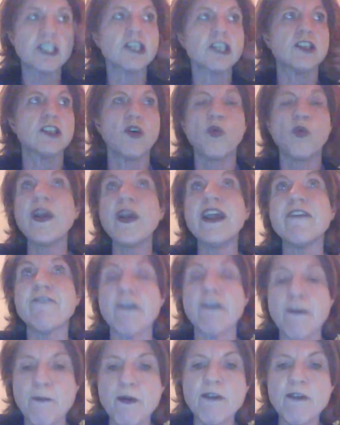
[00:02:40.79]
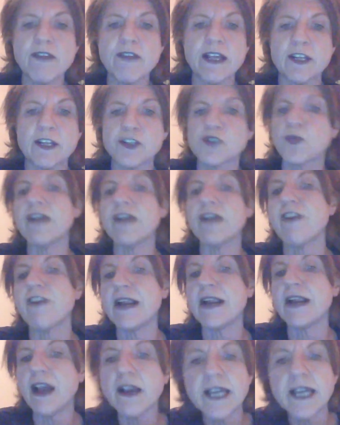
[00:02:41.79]
It's just that we're very privileged,
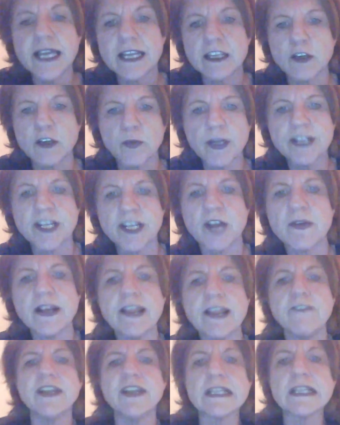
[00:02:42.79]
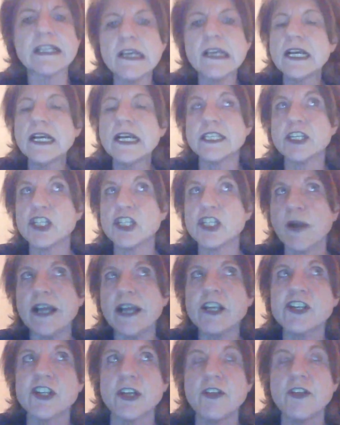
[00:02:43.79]
we're very lucky that we don't live in a
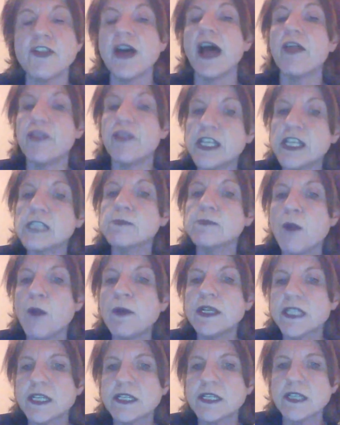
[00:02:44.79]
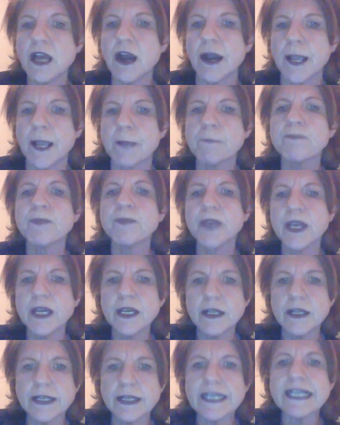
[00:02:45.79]
situation that at this moment in time
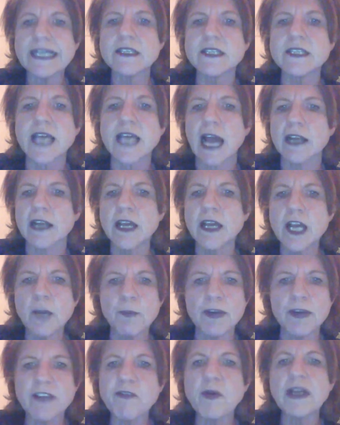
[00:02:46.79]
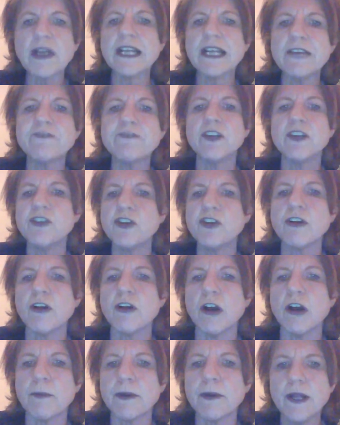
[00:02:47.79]
needs that. But if we'd lived in
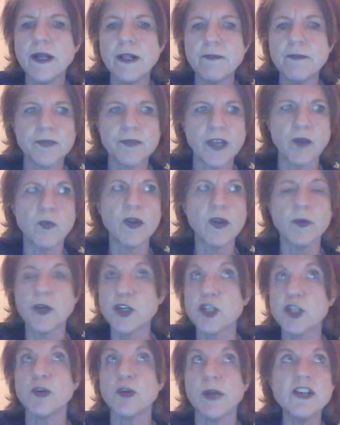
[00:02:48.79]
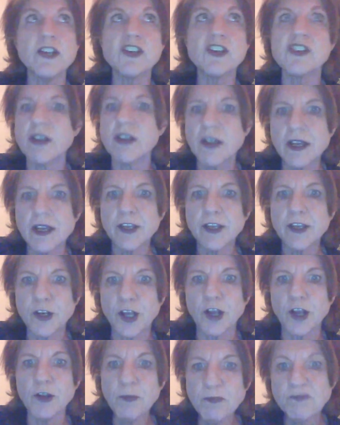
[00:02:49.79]
Europe and we were Jewish,
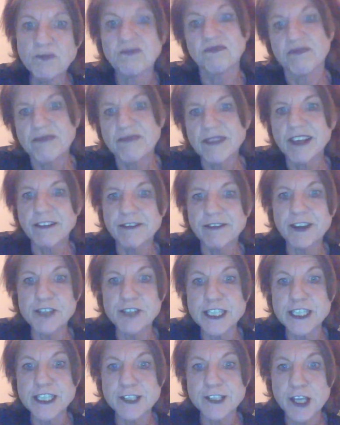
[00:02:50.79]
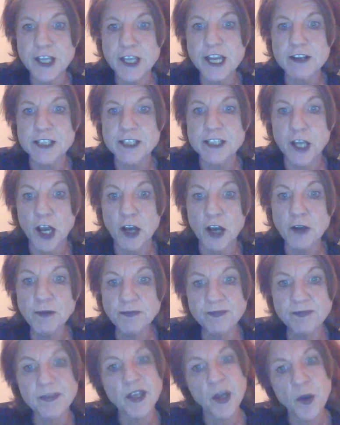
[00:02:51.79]
you know, 50, 60 years
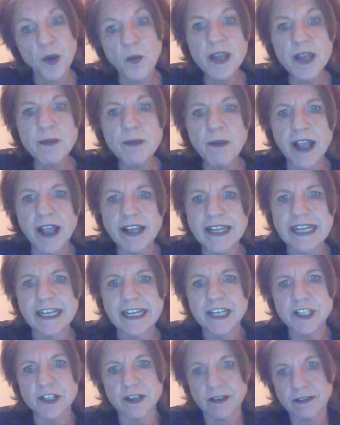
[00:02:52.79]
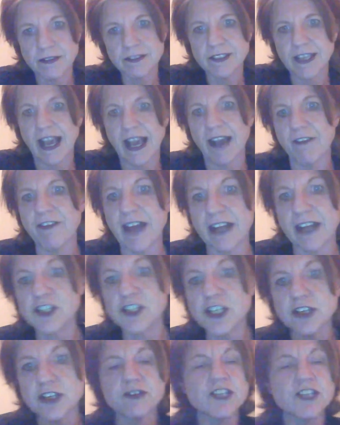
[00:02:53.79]
ago, we might need to have
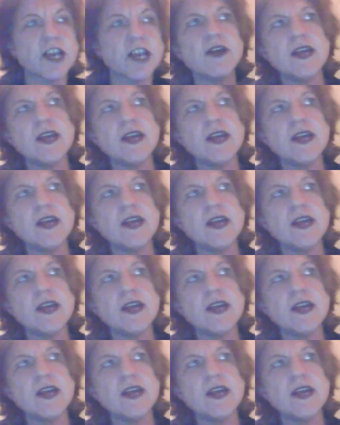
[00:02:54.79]
that too.